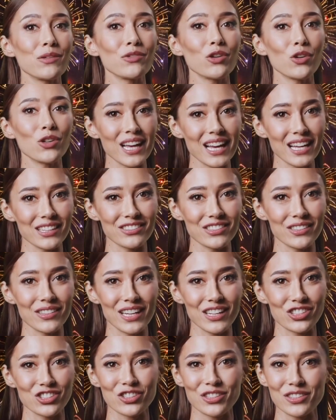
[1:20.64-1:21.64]
your
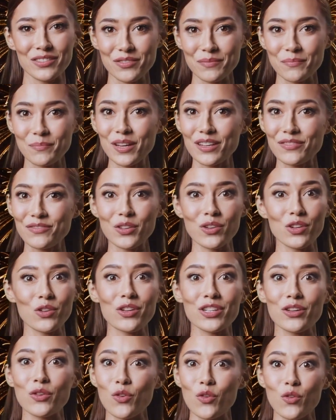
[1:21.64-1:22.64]
cancellation by
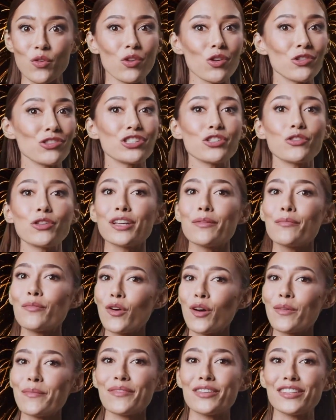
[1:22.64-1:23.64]
following all on-screen
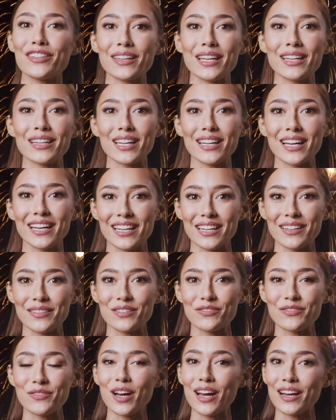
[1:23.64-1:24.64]
prompts and clicking the
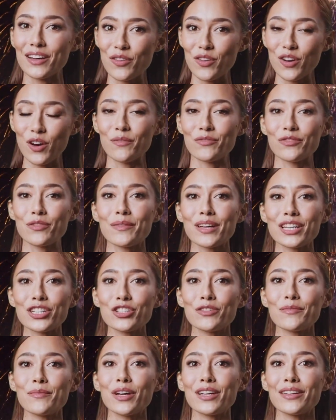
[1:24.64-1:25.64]
final
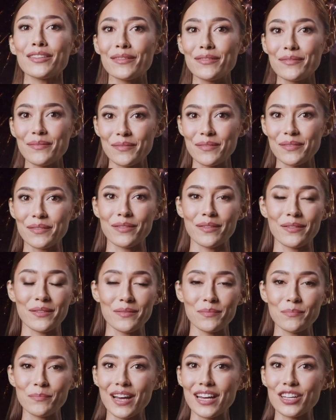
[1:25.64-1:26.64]
confirmation button.
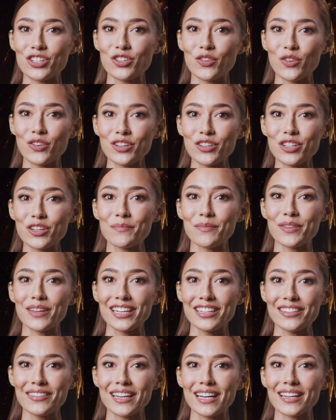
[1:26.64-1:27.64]
Make sure you
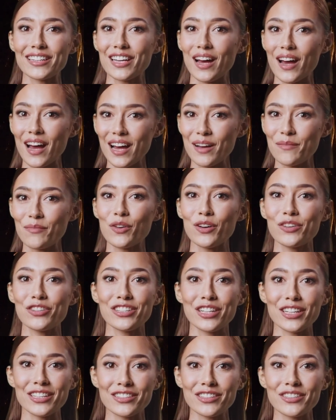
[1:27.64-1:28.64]
complete the entire
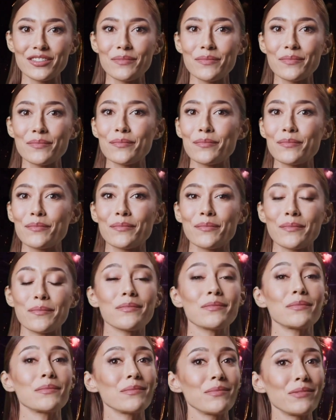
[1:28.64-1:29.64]
process.
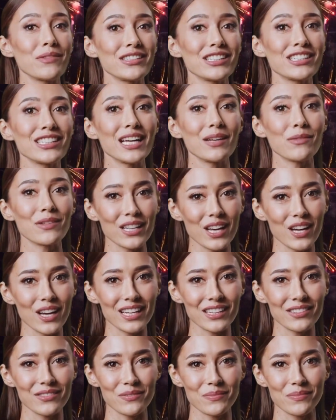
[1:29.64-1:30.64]
Step
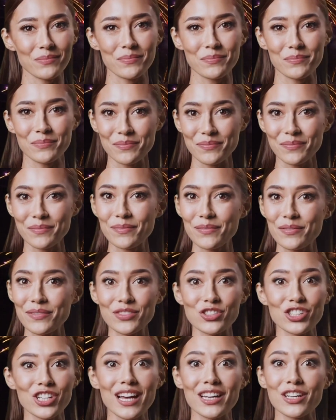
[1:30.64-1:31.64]
9.
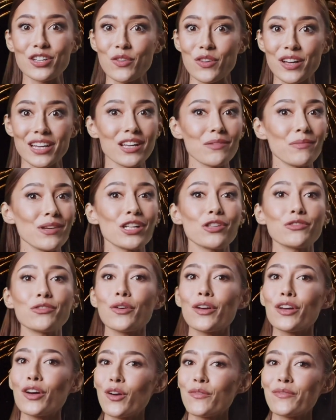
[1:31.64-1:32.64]
Check your email for
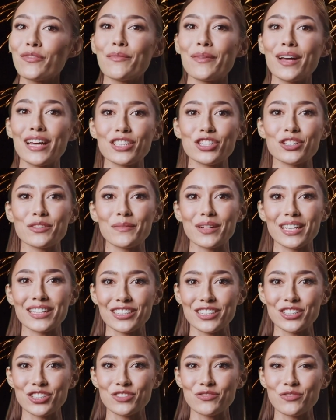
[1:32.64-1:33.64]
a confirmation
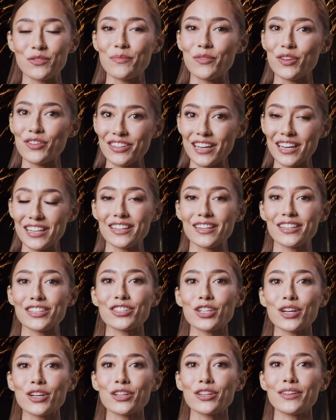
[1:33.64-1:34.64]
message from Rosetta
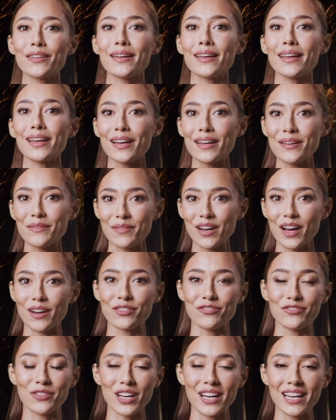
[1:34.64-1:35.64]
Stone,
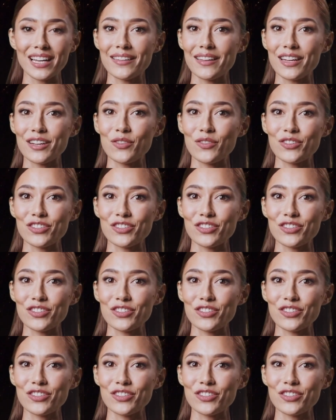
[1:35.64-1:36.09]
verifying that your